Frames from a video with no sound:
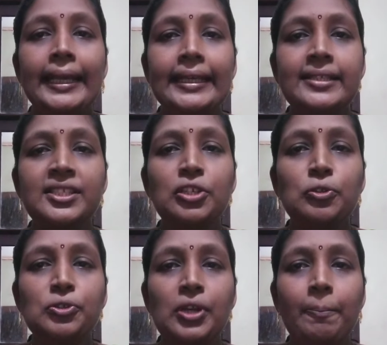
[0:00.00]

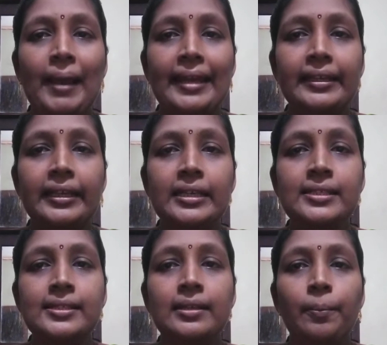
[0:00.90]
Institutional planning is
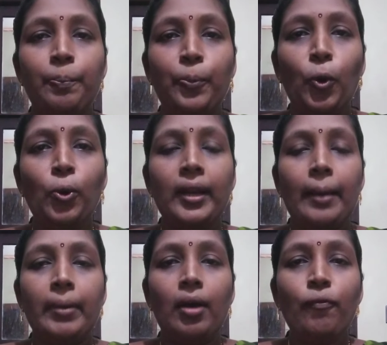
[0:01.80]

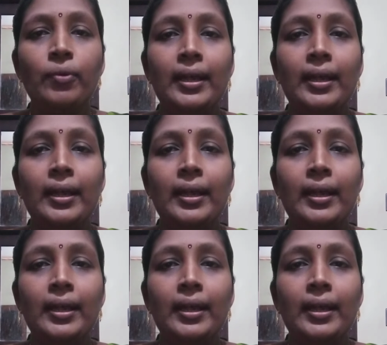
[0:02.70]
program of